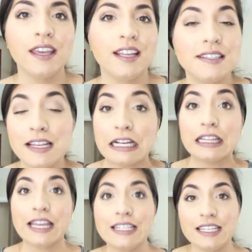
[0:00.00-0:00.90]
gets
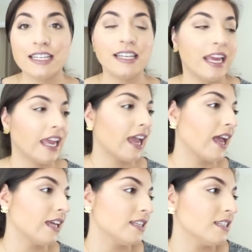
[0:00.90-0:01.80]
neglected,
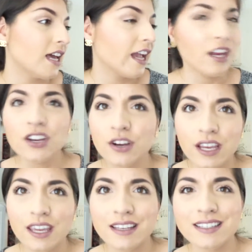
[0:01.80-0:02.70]
and I agree.